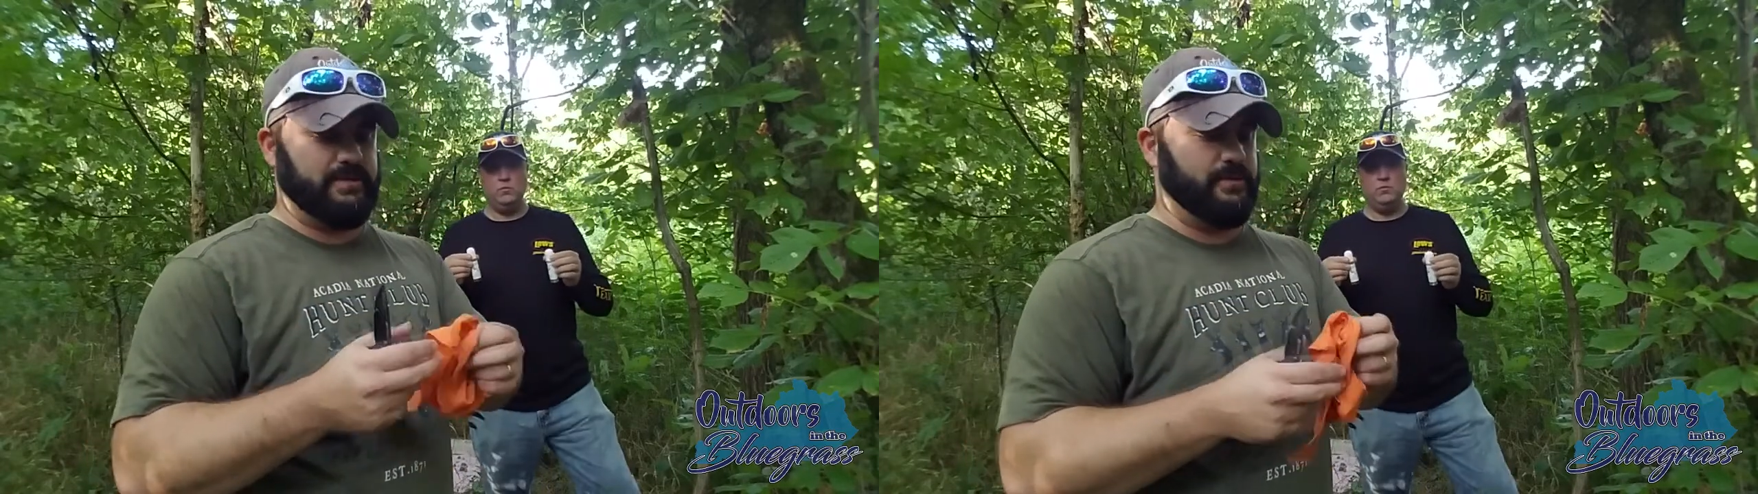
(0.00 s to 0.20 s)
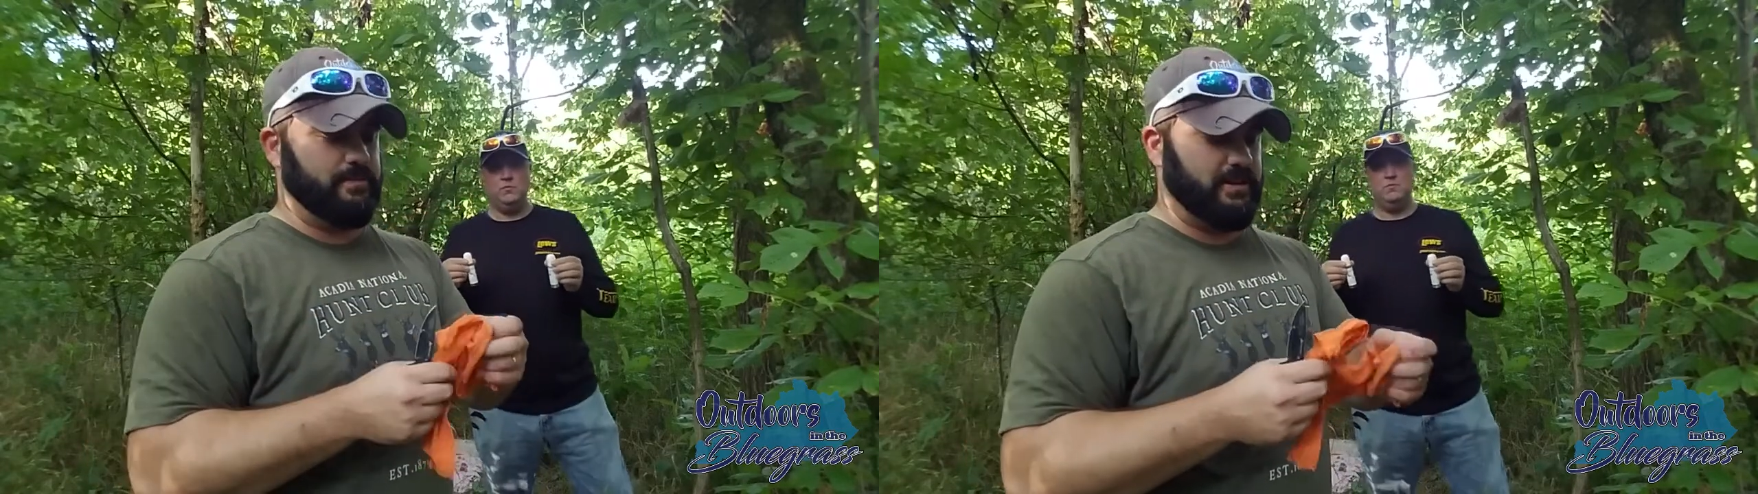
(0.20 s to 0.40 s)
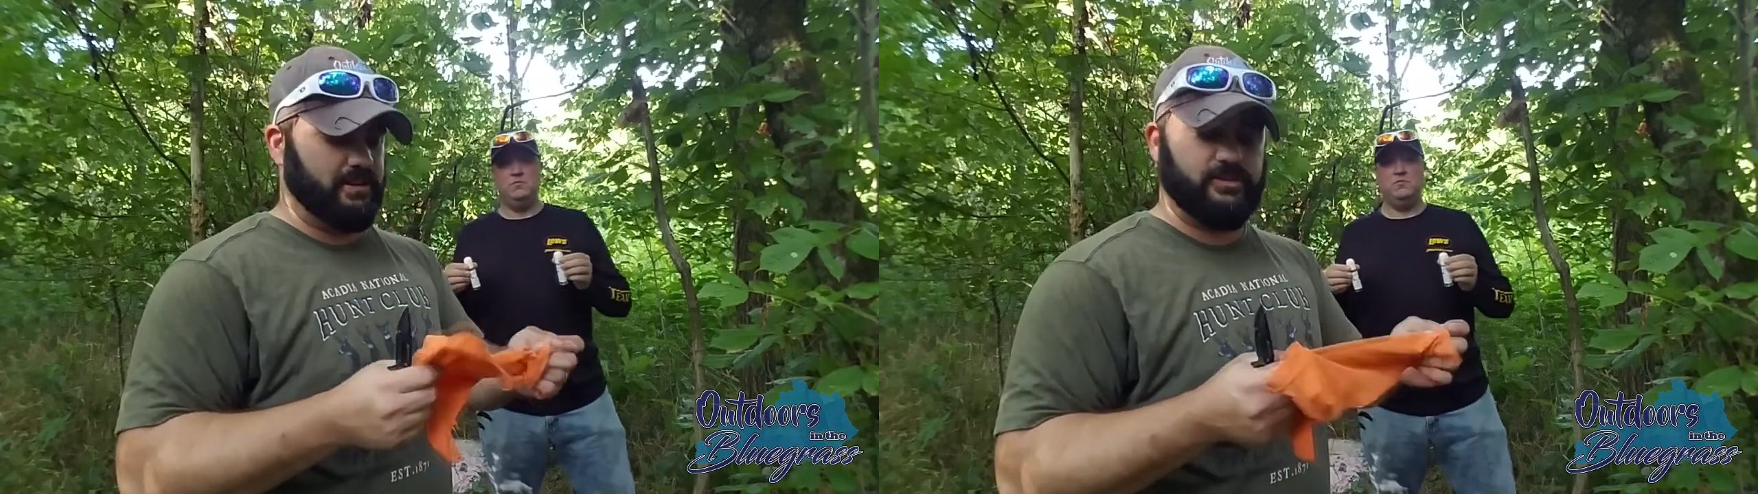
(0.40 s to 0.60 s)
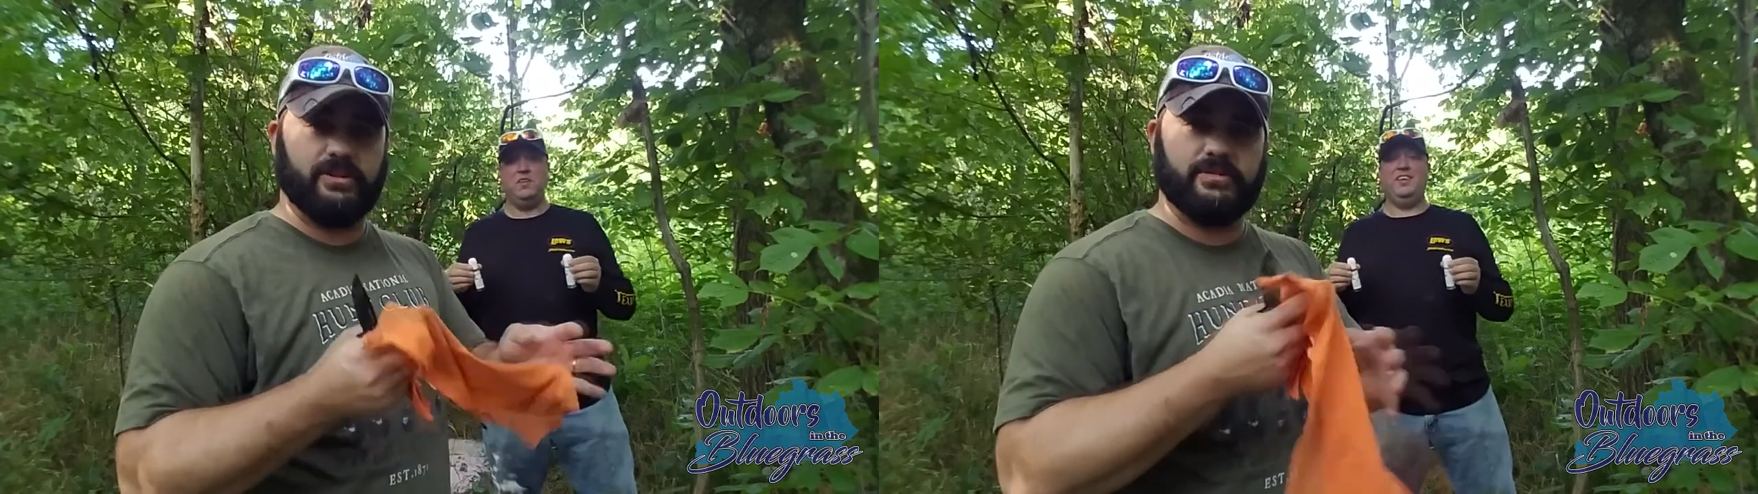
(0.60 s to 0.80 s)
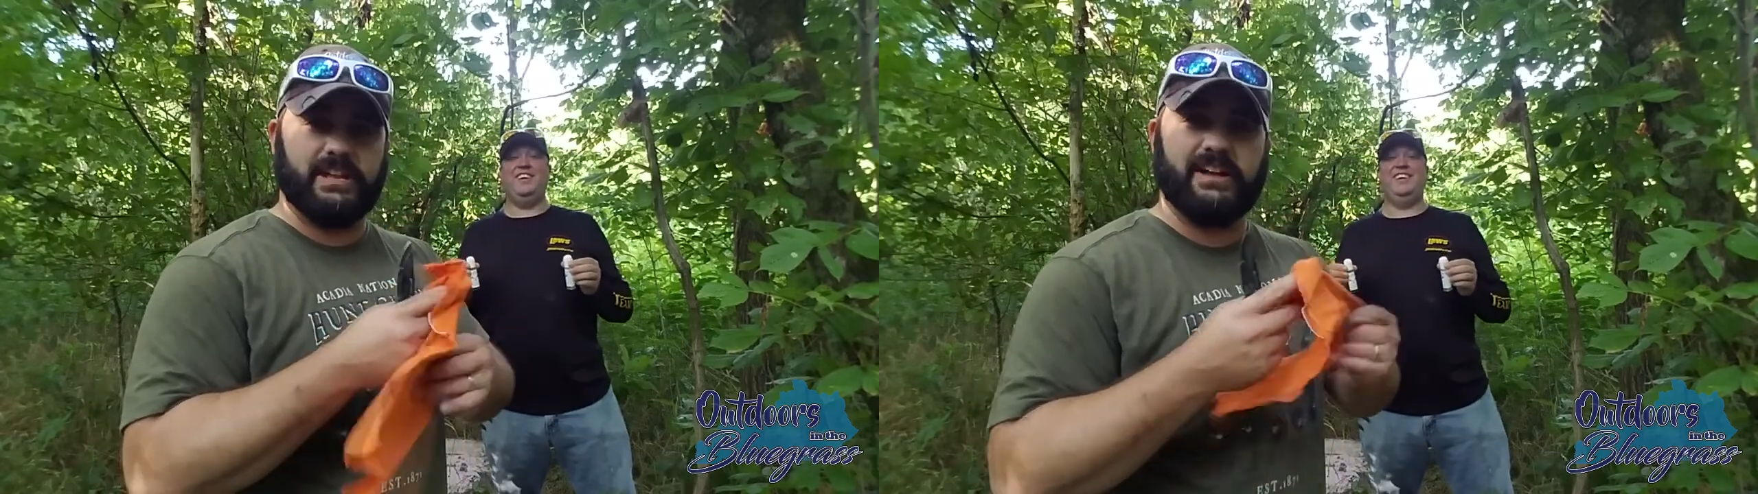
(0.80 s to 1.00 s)
a rip in it,
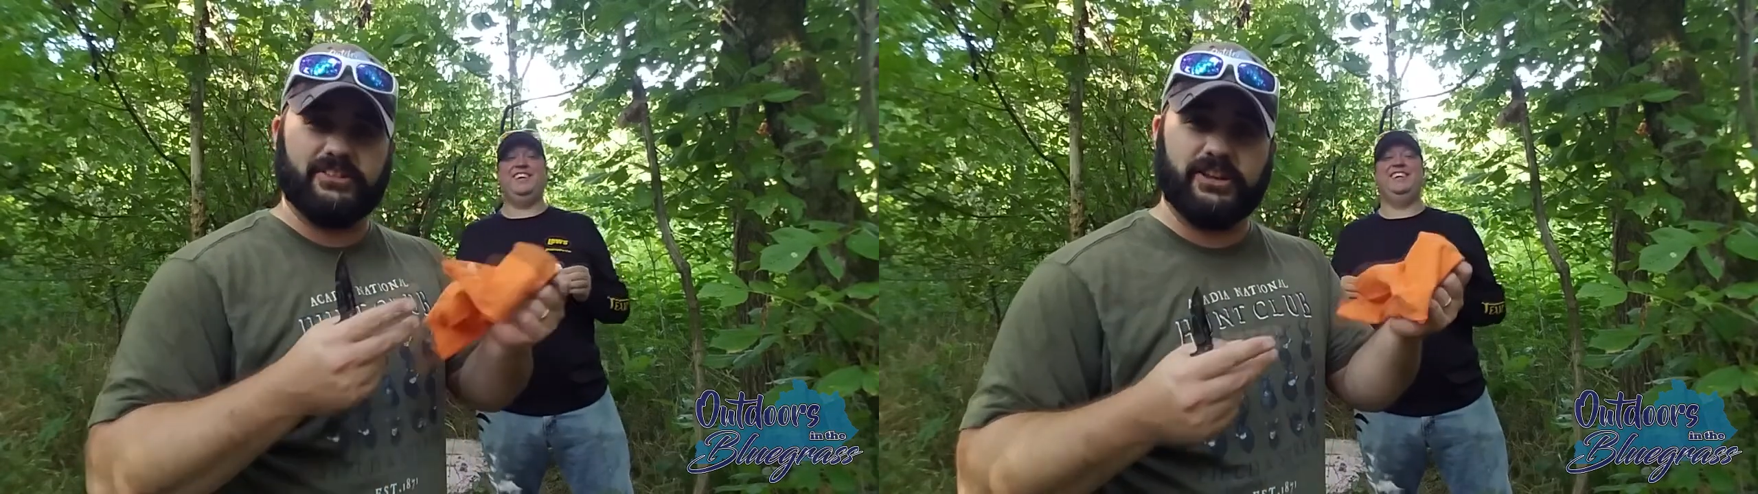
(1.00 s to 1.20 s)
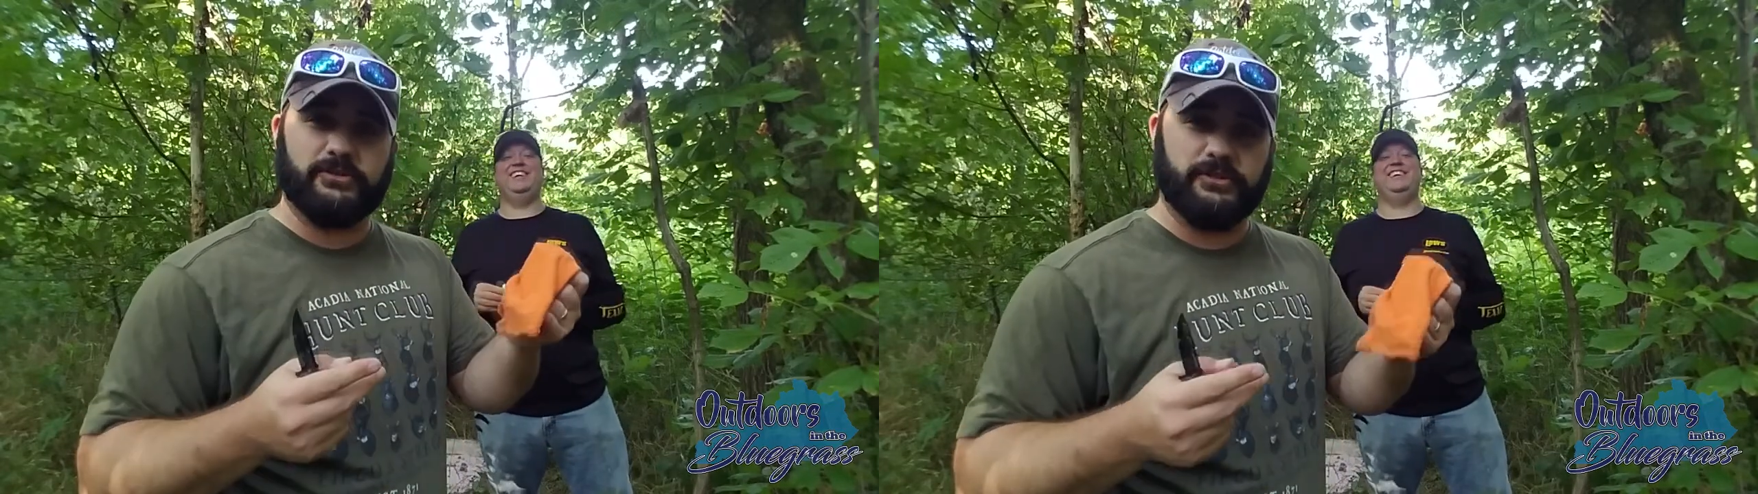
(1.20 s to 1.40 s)
so now it's getting